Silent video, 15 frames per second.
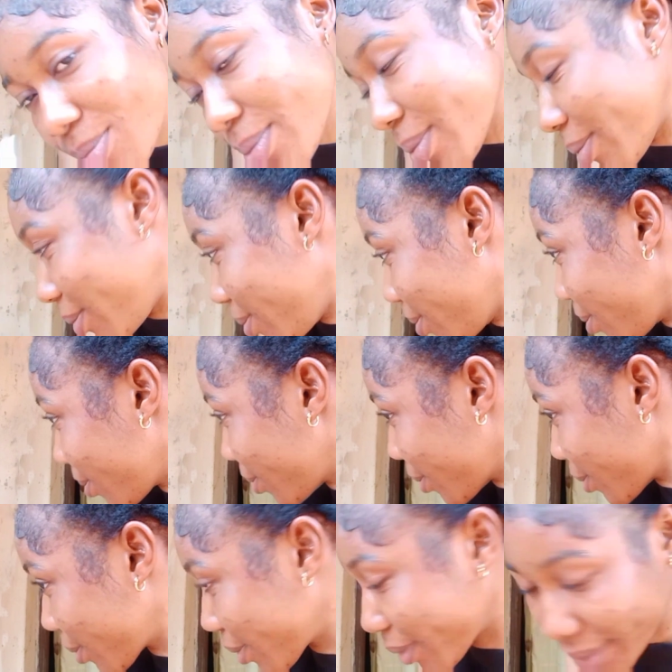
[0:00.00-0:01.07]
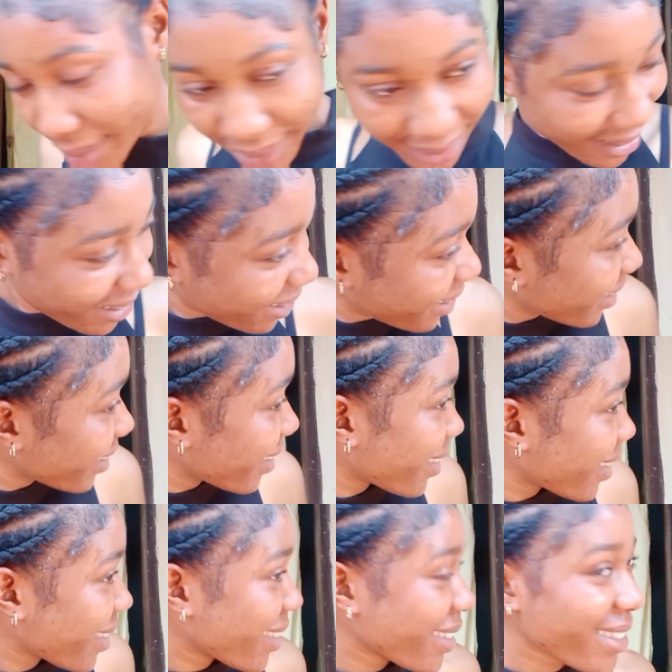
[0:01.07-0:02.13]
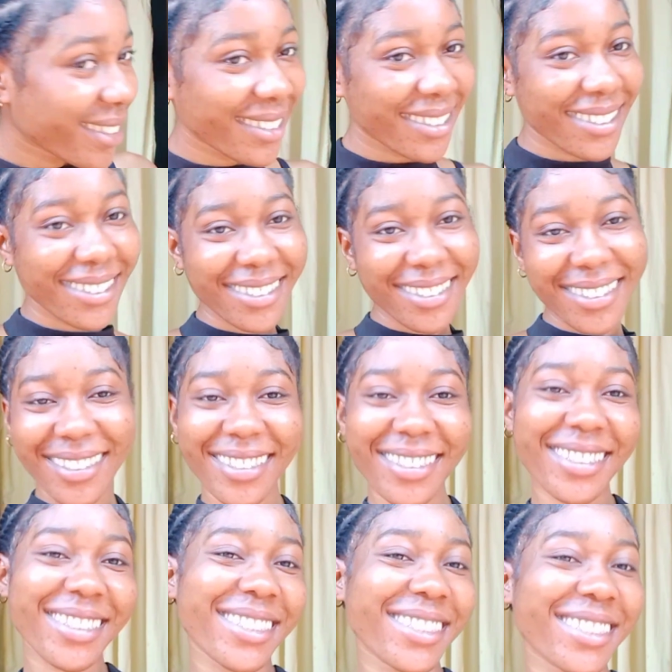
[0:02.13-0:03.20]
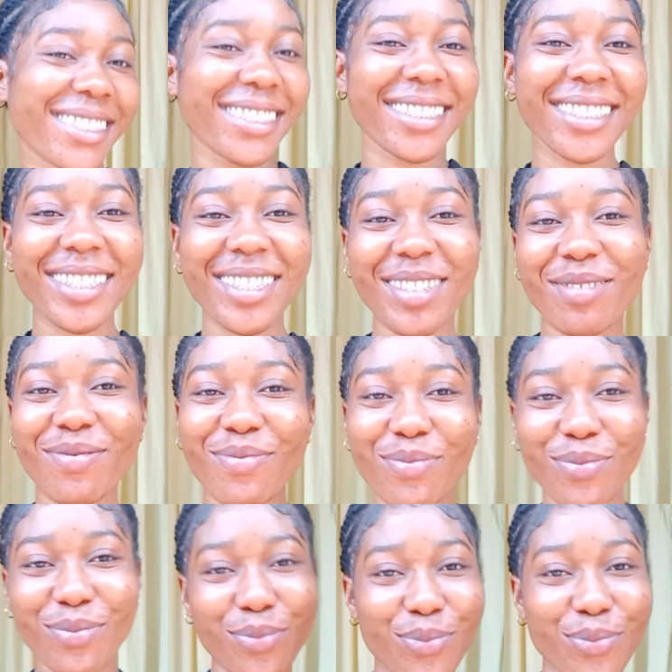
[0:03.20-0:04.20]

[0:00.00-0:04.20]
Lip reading: much guys for watching this video. See you in my next one. Bye.